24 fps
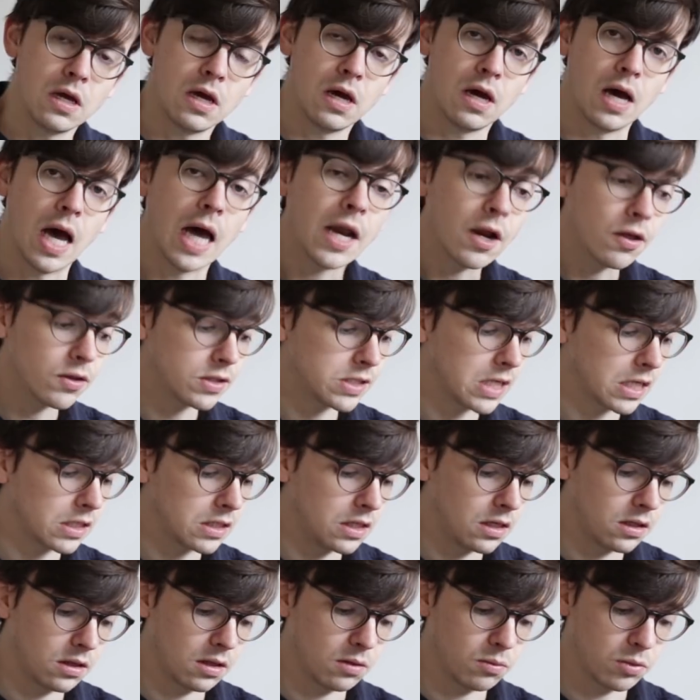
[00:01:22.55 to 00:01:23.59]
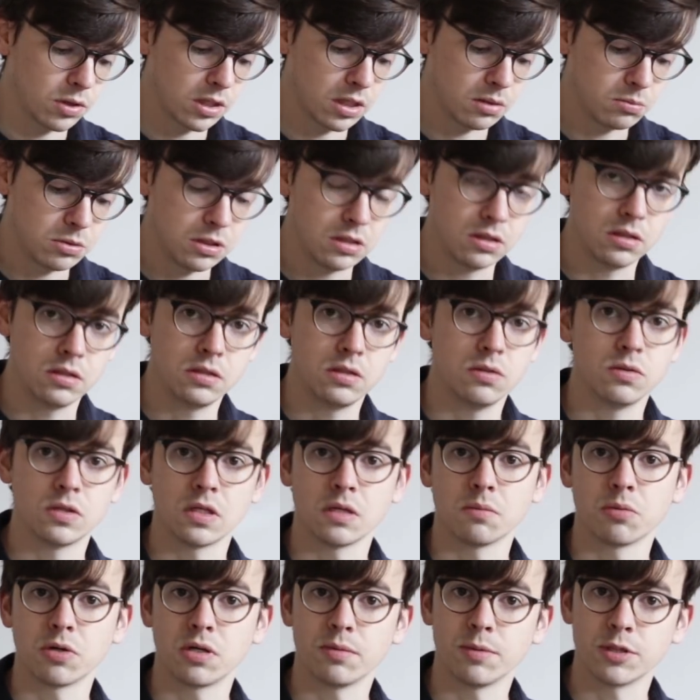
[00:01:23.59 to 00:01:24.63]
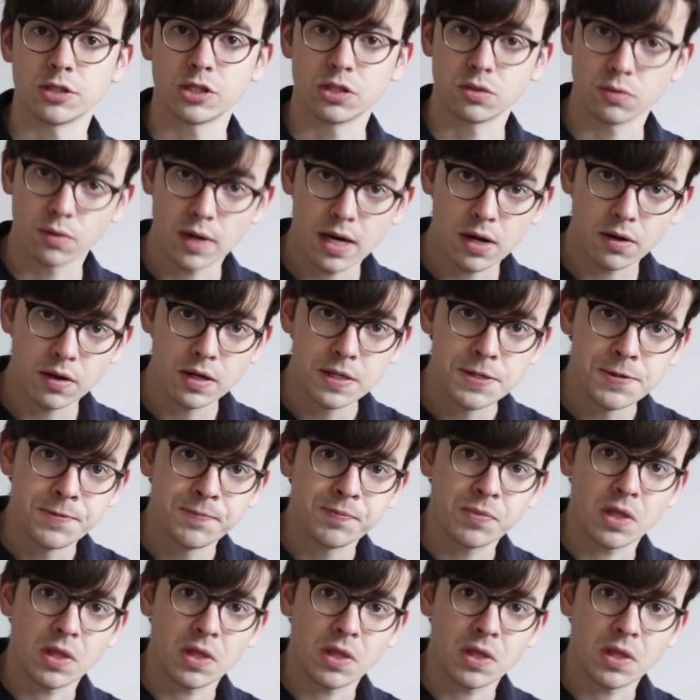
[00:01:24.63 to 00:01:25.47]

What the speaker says: Another technique that we're going to be using pretty much throughout